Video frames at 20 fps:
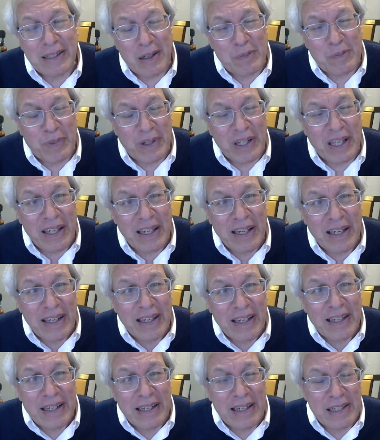company
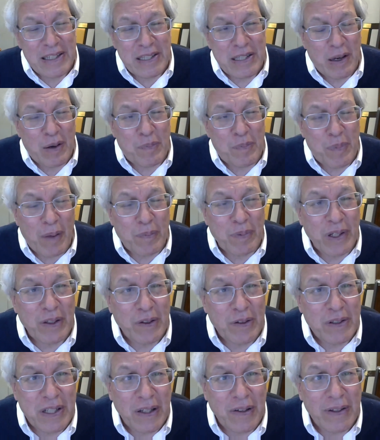is a
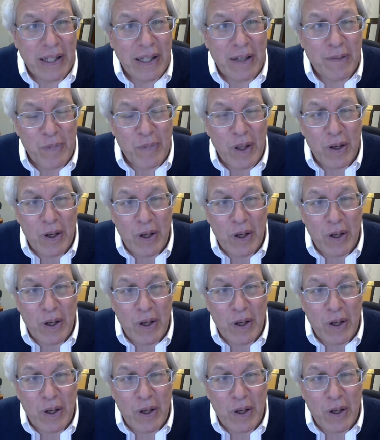public utility.